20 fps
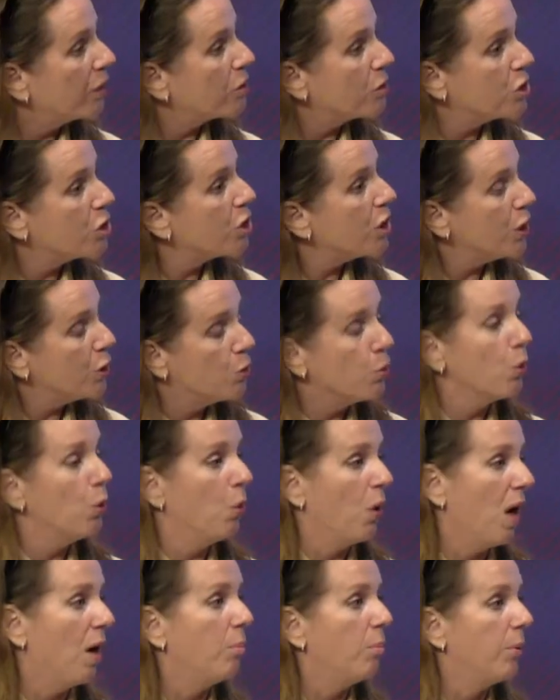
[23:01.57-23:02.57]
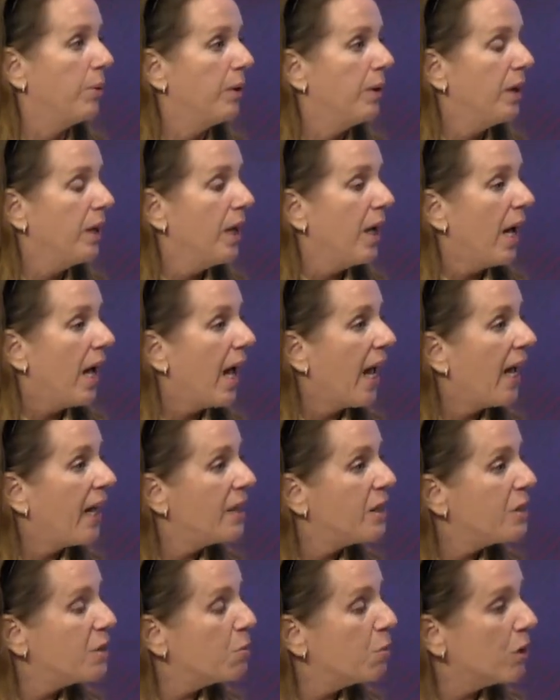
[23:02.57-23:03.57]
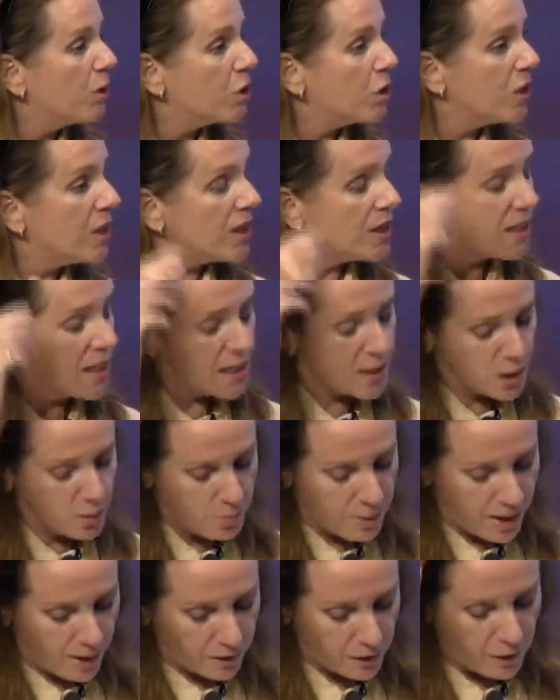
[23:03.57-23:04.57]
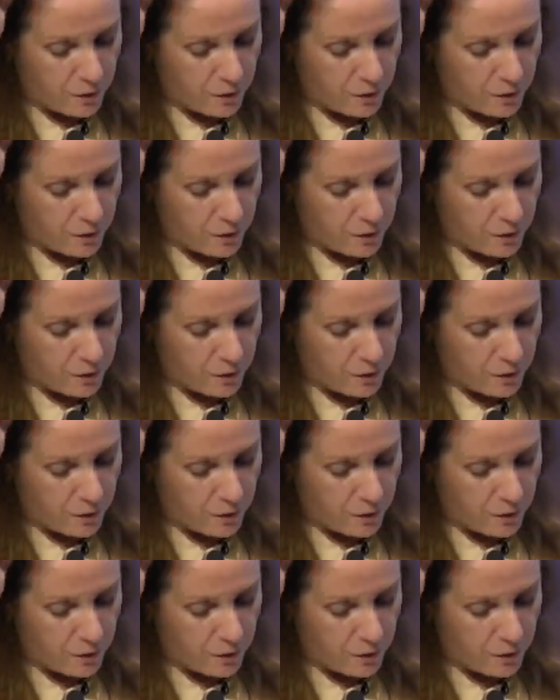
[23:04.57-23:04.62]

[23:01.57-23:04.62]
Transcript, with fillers: she grew up yeah. and what she says about the